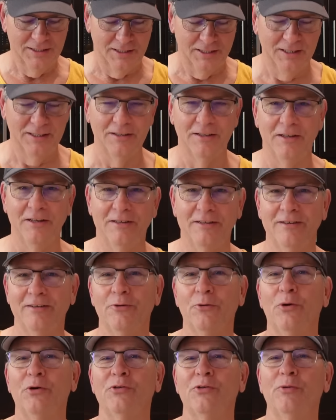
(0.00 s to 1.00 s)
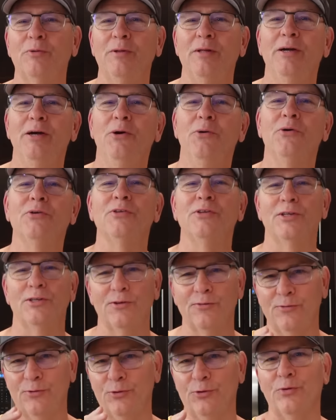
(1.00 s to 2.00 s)
it wasn't that the
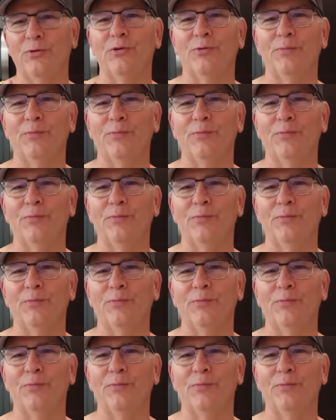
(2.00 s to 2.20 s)
food was